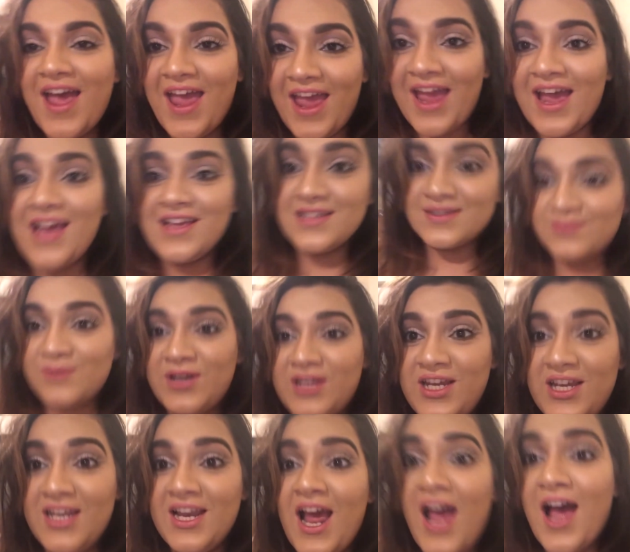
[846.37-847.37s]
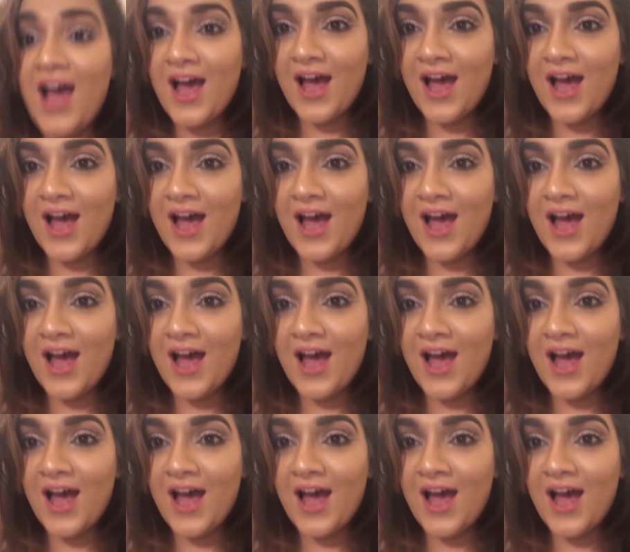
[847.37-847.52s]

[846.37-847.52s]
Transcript: it has been